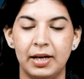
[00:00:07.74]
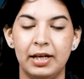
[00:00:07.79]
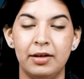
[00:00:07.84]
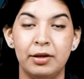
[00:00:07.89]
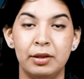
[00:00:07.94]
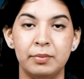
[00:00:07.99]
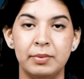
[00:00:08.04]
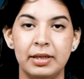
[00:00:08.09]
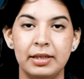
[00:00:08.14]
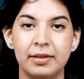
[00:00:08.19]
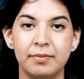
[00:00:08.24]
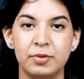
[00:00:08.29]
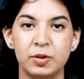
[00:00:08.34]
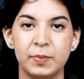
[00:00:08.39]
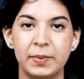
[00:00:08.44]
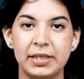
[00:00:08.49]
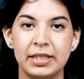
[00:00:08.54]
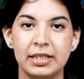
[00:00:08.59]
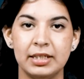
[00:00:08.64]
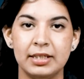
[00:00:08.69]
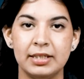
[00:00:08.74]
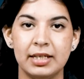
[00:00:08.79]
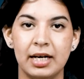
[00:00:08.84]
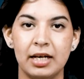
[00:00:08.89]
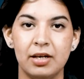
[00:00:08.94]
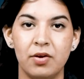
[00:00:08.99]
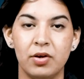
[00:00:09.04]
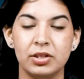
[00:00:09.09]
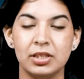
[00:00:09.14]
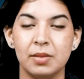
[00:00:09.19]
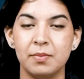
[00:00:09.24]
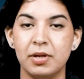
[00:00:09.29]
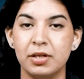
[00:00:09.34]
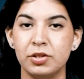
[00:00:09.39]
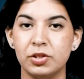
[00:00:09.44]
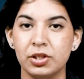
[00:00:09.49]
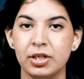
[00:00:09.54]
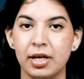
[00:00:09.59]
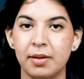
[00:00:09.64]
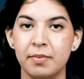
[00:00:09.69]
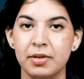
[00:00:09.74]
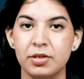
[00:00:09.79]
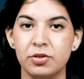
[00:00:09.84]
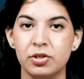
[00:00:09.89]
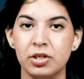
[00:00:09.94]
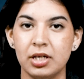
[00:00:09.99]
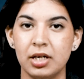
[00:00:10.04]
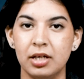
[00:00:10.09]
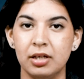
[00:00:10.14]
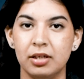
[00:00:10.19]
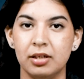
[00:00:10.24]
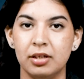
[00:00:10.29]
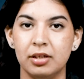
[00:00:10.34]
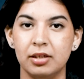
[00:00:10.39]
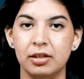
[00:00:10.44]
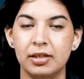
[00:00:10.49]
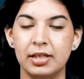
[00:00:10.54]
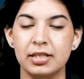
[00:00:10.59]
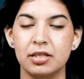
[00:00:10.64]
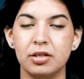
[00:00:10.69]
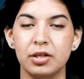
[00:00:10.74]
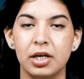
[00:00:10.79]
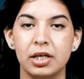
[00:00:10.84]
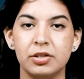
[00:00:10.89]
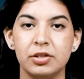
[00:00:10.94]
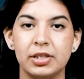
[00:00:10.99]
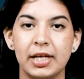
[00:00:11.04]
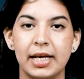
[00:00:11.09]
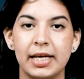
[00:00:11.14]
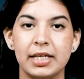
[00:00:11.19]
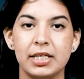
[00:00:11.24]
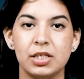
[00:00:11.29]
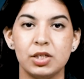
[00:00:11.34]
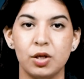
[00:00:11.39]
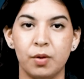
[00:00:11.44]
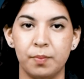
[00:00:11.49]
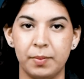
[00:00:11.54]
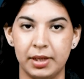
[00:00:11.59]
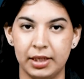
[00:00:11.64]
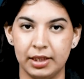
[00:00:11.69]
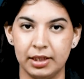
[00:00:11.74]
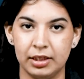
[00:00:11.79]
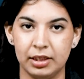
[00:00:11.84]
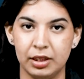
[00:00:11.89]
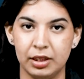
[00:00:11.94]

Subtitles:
Hello and welcome to Medical Dialogues. I'm Anshika Mishra. Let's look at today's top medical